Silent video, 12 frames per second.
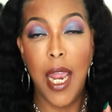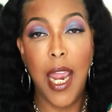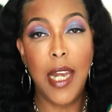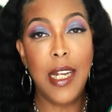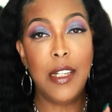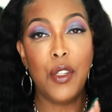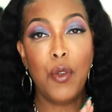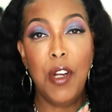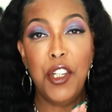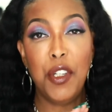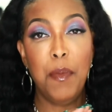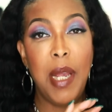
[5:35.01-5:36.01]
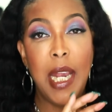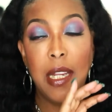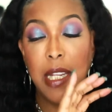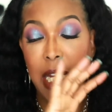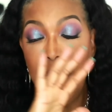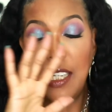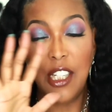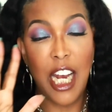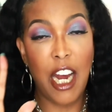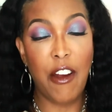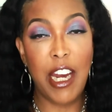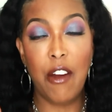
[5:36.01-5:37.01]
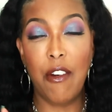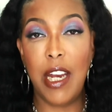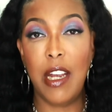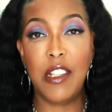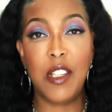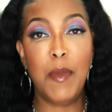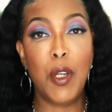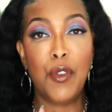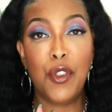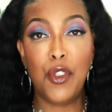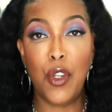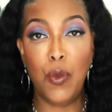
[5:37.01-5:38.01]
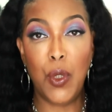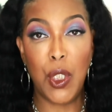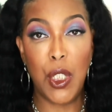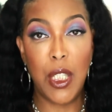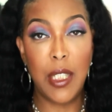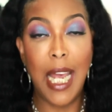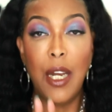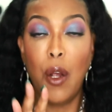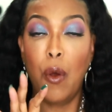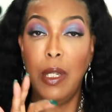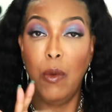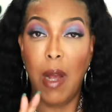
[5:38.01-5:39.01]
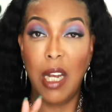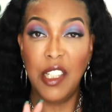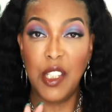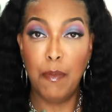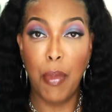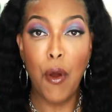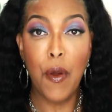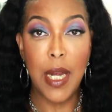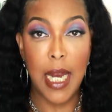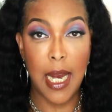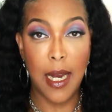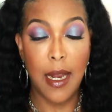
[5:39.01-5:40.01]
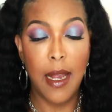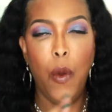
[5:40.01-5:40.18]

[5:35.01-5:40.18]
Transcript: and it's going to make the entire area smell so good, not only while it's burning.